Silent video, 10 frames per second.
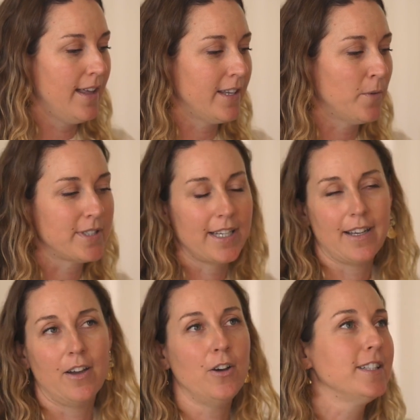there was like
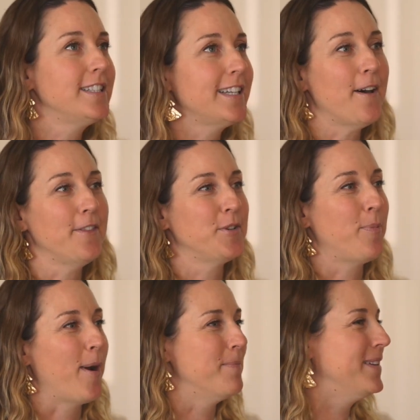a holistic health
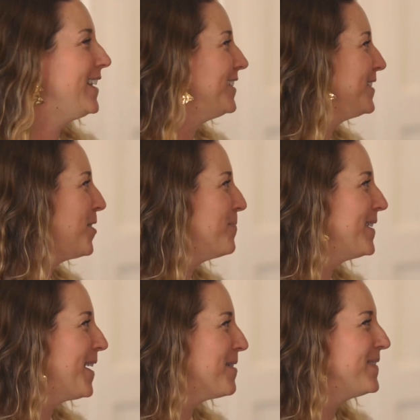department that just
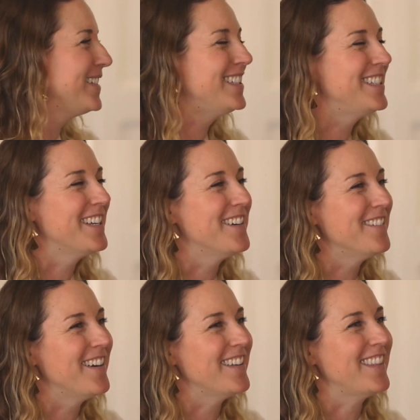opened up. And
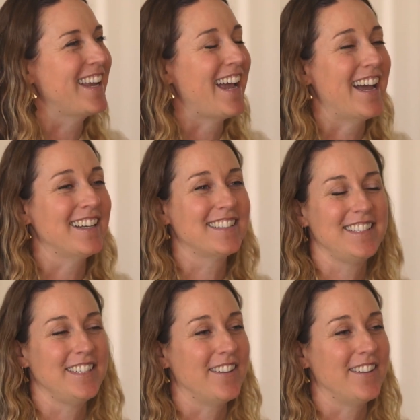so they had